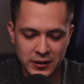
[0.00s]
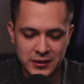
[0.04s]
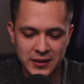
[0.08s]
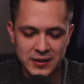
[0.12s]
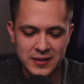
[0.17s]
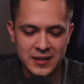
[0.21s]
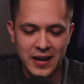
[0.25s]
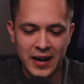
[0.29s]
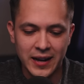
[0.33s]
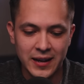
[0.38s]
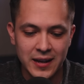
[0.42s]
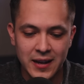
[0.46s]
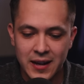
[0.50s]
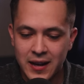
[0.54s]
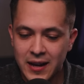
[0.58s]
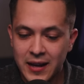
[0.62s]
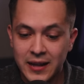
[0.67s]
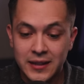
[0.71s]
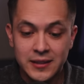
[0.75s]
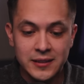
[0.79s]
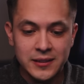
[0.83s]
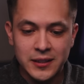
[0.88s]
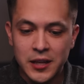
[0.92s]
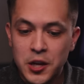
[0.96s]
This is not
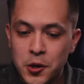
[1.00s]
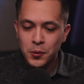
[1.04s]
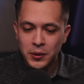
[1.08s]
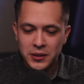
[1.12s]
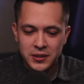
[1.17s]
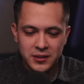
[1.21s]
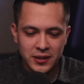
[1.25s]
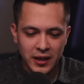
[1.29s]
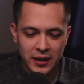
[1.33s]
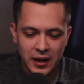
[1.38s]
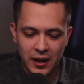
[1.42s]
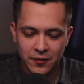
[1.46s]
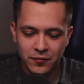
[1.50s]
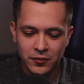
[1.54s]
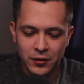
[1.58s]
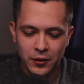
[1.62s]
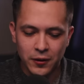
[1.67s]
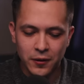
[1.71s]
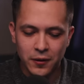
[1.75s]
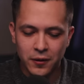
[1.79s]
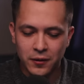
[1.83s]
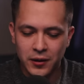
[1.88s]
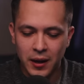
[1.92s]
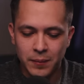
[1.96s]
secrets that I've
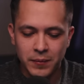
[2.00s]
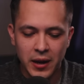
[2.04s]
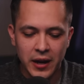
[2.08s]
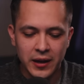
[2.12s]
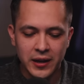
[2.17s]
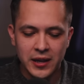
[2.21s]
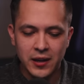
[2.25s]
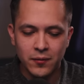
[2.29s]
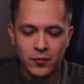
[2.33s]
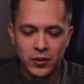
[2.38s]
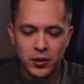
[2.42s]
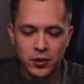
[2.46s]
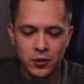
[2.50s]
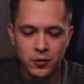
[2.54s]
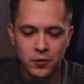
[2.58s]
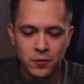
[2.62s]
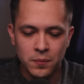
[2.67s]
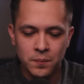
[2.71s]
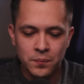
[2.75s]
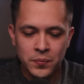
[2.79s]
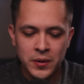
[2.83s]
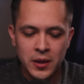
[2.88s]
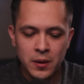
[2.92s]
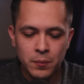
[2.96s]
learned. I'm not giving
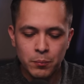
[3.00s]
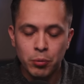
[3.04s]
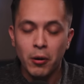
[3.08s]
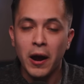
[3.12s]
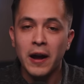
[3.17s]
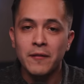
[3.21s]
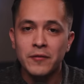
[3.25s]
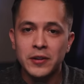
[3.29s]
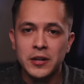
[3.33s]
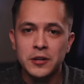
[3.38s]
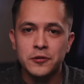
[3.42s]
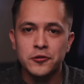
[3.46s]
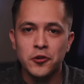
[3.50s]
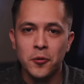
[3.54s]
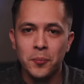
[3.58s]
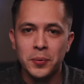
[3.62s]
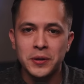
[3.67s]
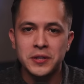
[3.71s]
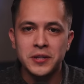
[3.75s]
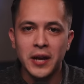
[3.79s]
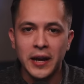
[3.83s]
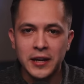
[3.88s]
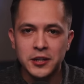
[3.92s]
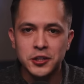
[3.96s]
you private
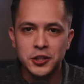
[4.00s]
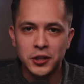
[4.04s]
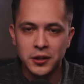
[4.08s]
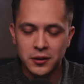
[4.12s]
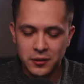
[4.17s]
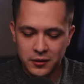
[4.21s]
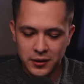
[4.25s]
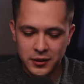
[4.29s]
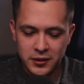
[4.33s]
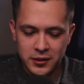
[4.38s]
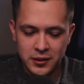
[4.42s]
interpretation.